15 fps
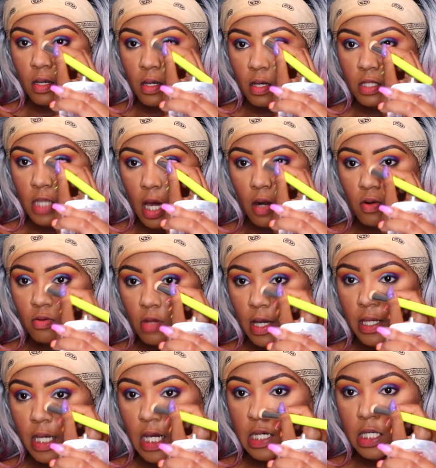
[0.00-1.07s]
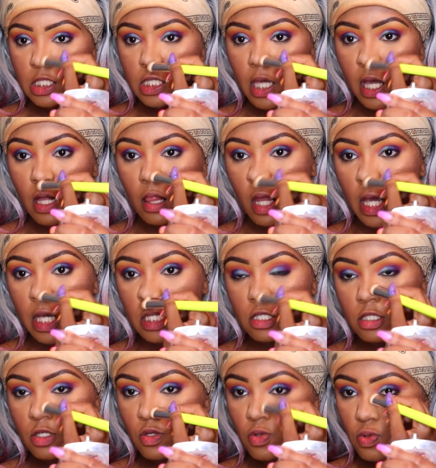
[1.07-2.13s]
because I don't like anything like
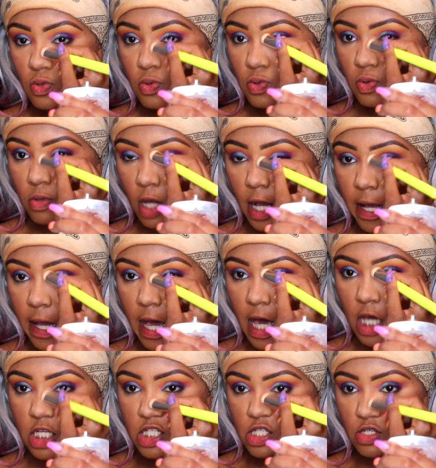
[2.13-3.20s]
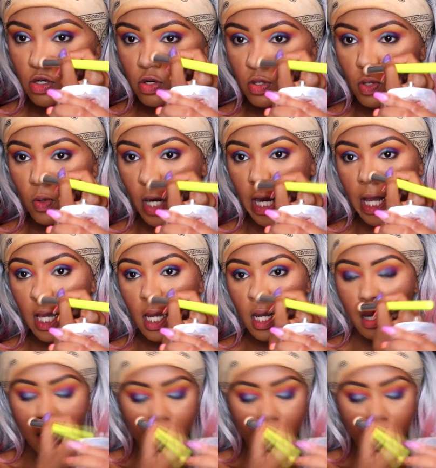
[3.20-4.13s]
too like ashy or gray,